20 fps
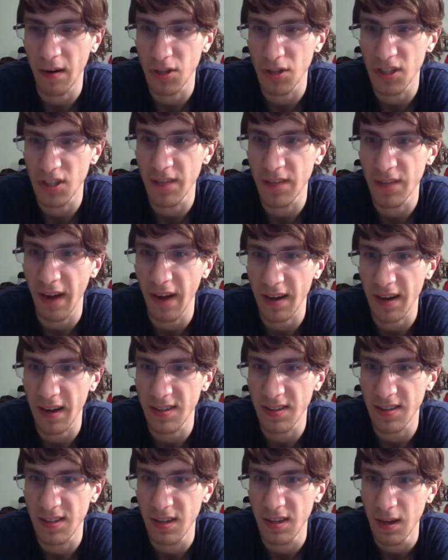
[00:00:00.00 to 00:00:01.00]
Just the fact
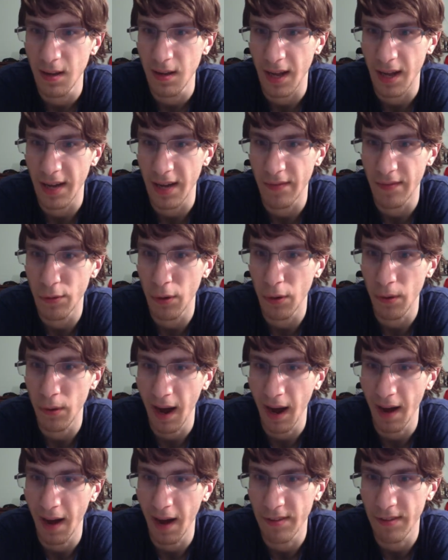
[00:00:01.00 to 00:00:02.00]
is, like, if you don't
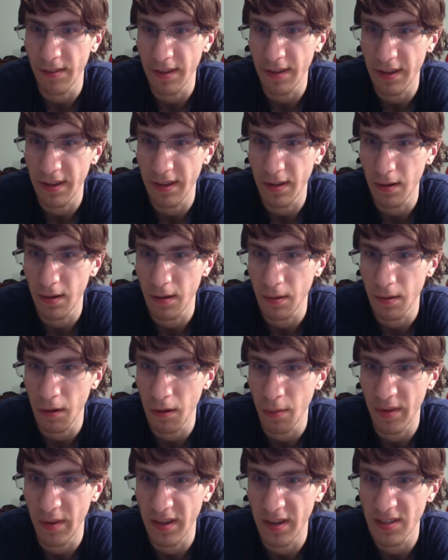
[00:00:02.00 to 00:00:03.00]
have the
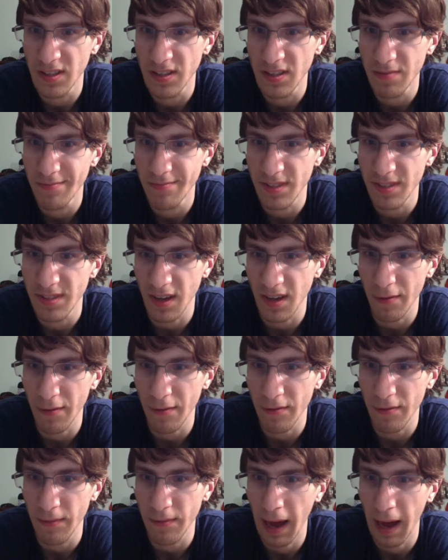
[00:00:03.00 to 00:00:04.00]
Abyss
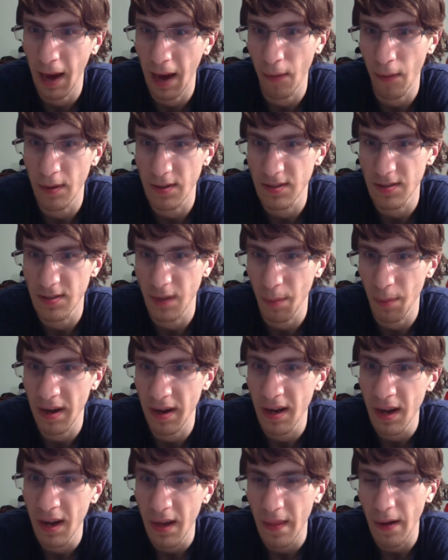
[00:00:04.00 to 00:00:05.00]
stuff now, it's. I
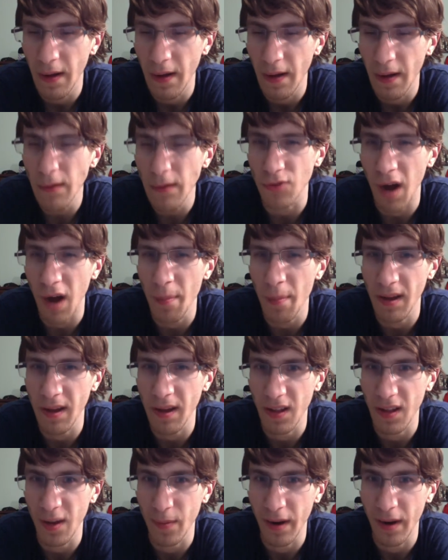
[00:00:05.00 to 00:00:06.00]
mean, they're dropping
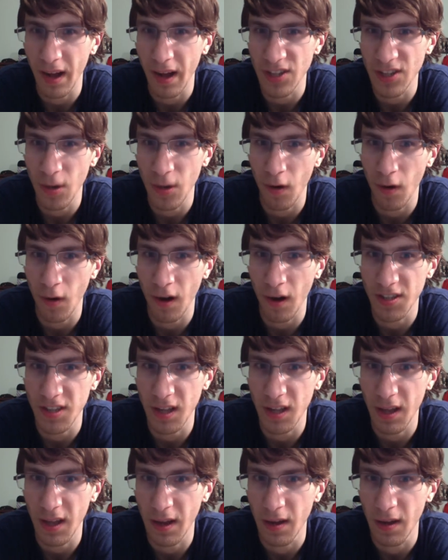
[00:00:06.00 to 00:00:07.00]
a little bit. I saw one guy
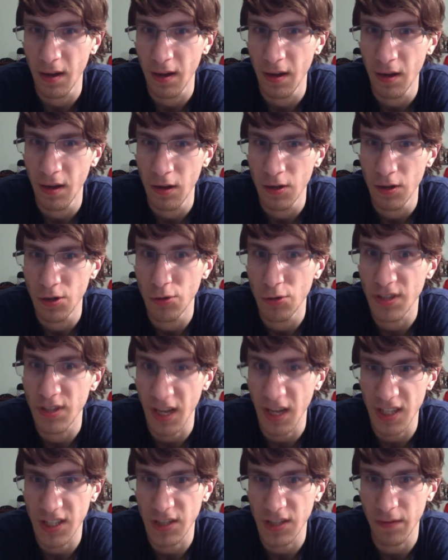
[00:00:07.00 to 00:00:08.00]
selling 2
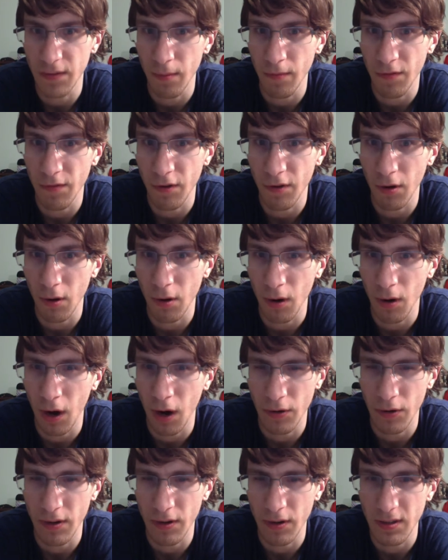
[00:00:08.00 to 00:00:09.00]
sets of them for
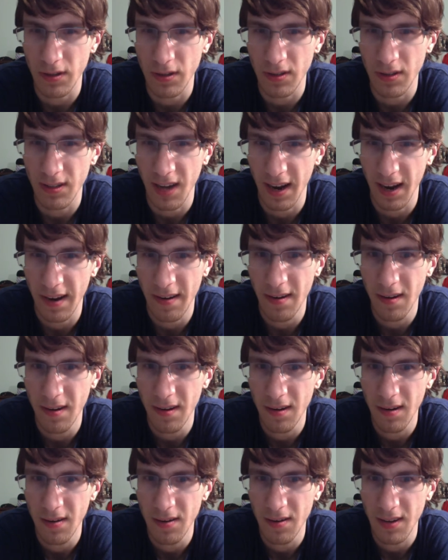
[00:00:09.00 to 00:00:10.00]
110
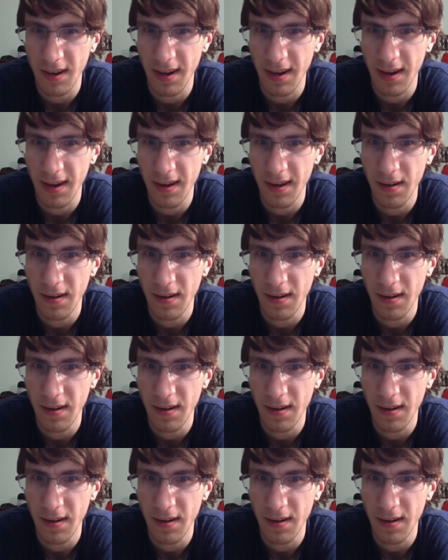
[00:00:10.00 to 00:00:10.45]
today.